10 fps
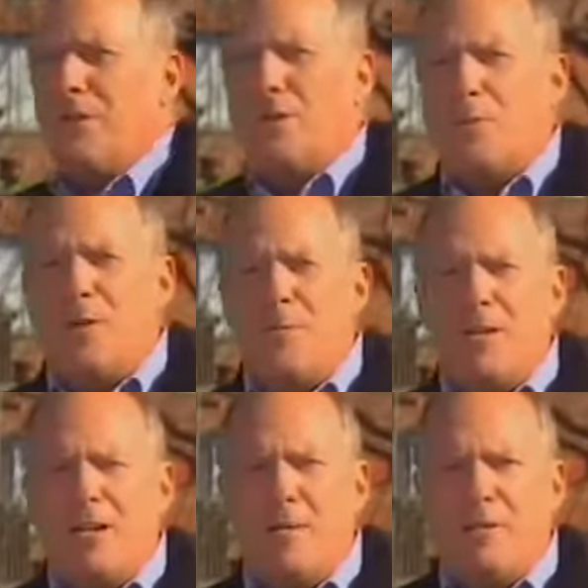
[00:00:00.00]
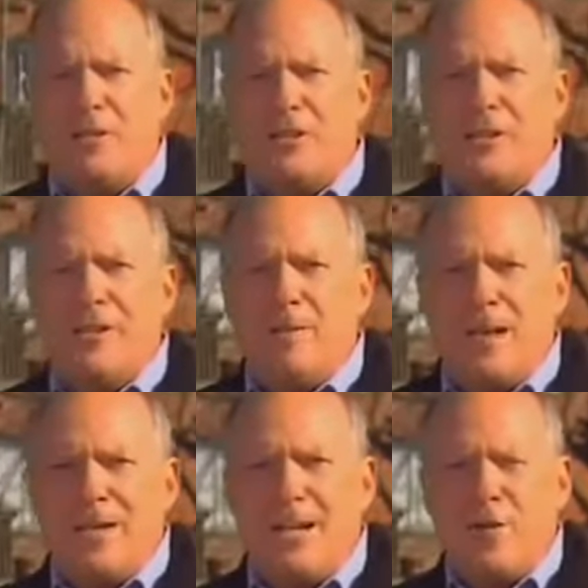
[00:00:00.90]
Village apartment complex here in
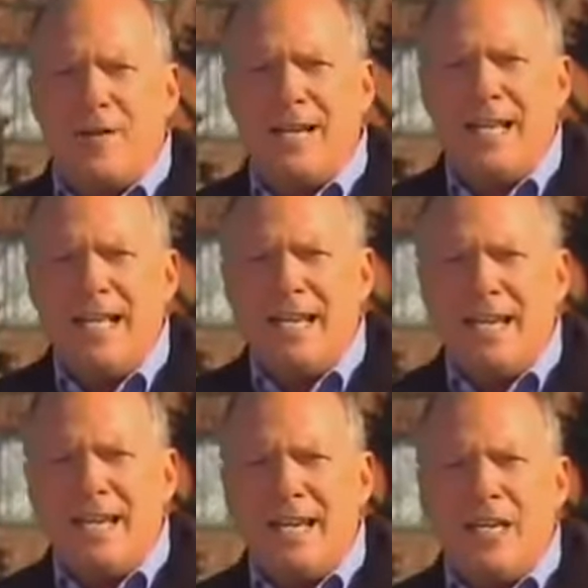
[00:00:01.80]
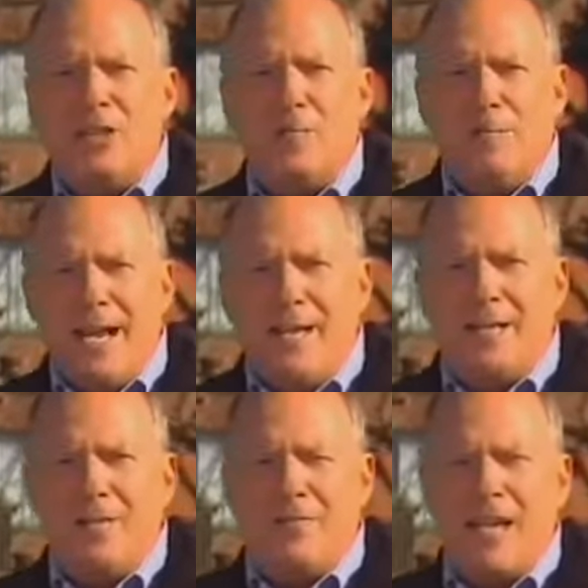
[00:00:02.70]
Mount Airy. He uh,
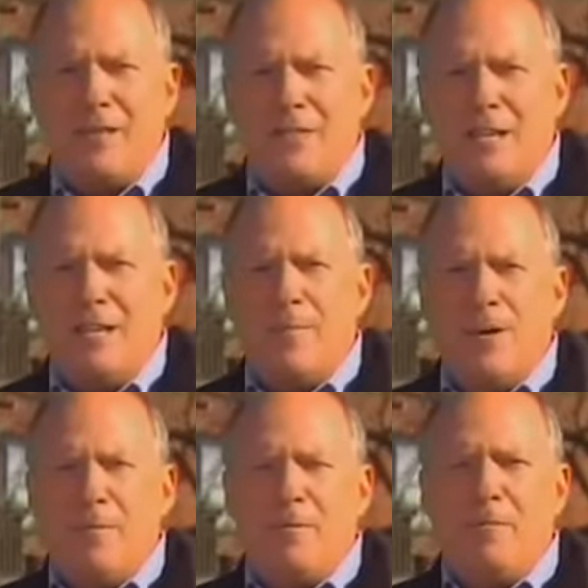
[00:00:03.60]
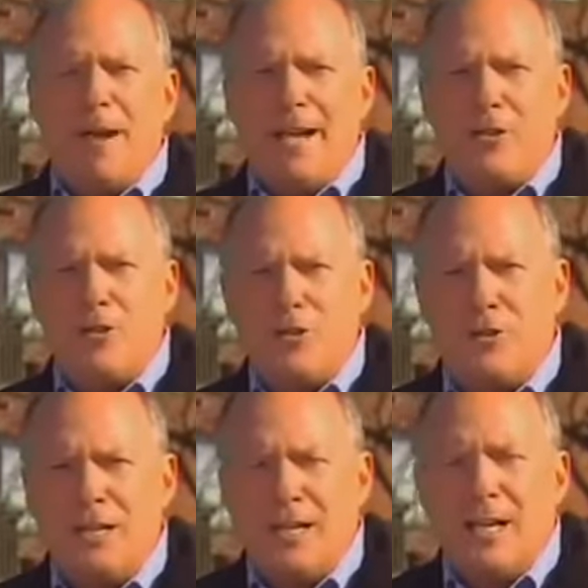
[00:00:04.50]
demanded that the apartment
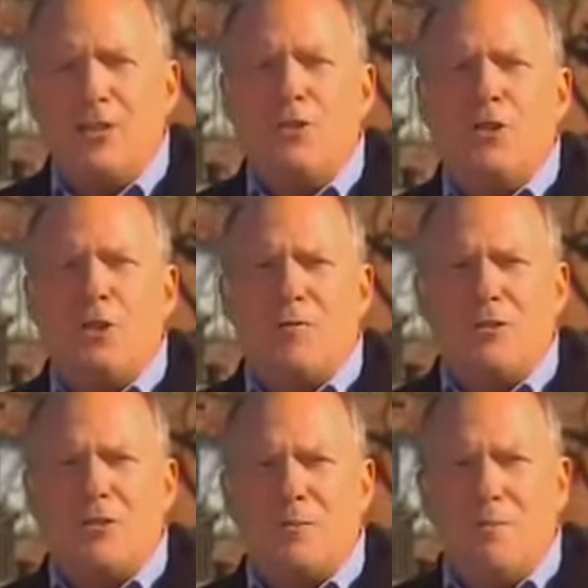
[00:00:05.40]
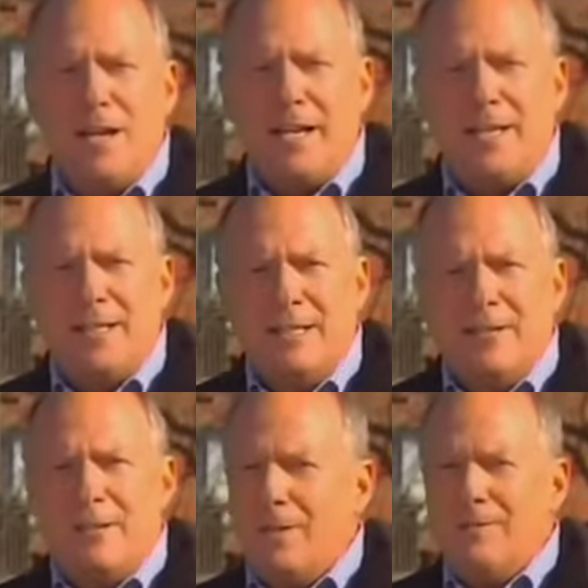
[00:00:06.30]
manager uh, turn over some money.
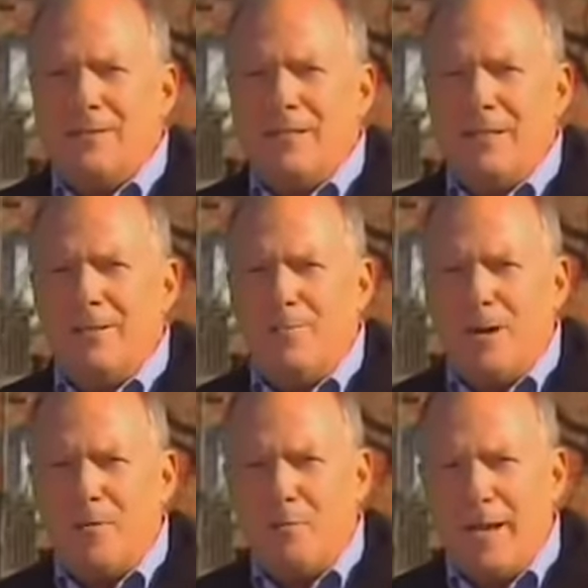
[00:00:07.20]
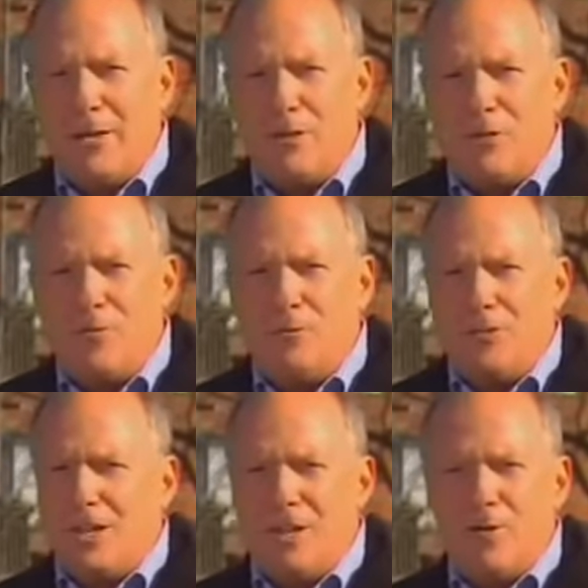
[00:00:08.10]
Well, the apartment manager
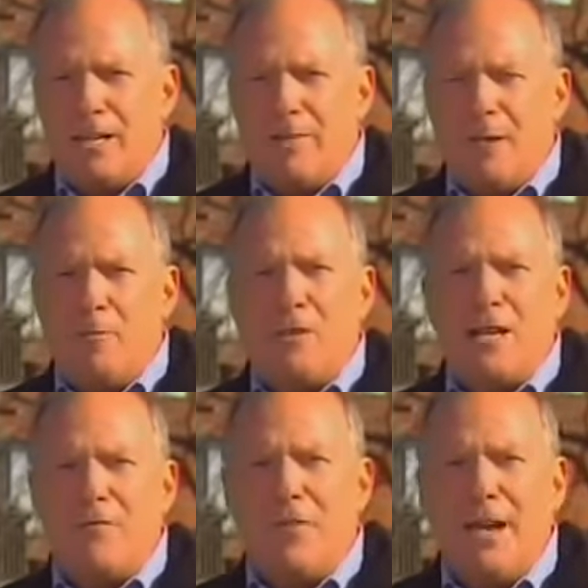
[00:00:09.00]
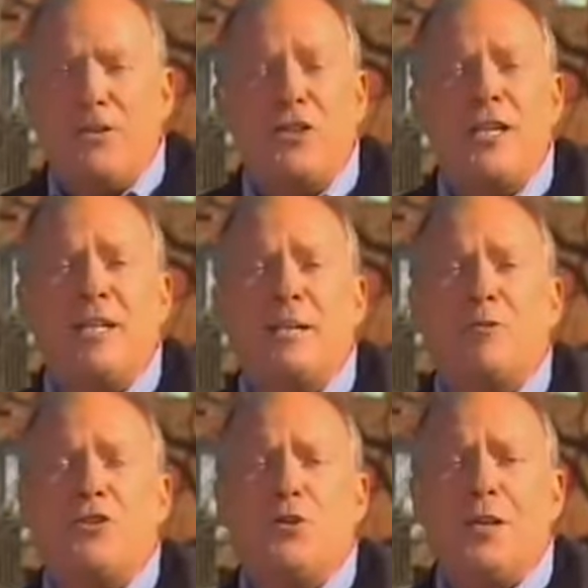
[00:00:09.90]
was not going to give up without a fight. She ended up
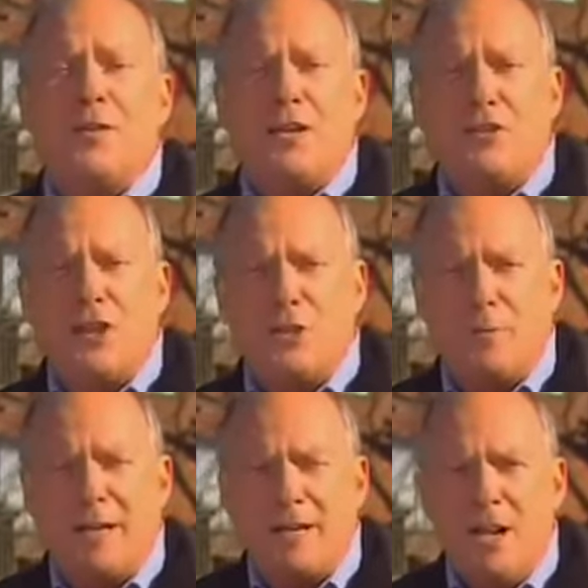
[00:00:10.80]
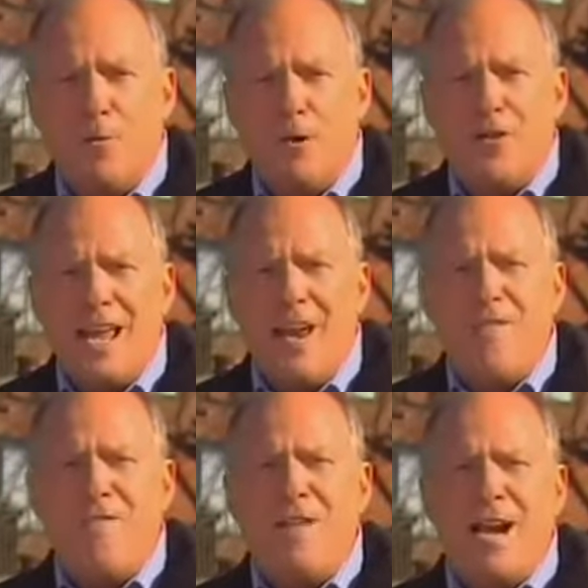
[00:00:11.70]
shooting that suspect with a
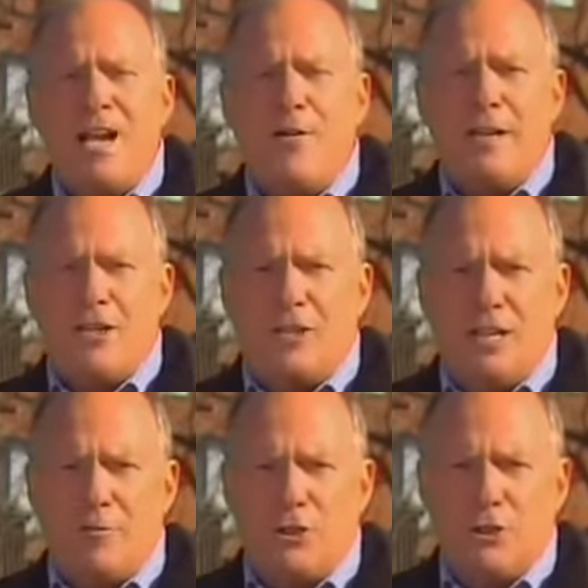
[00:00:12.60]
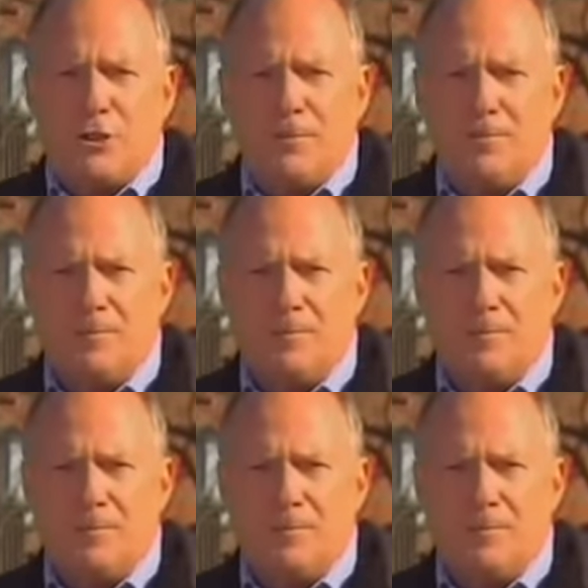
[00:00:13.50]
fire extinguisher.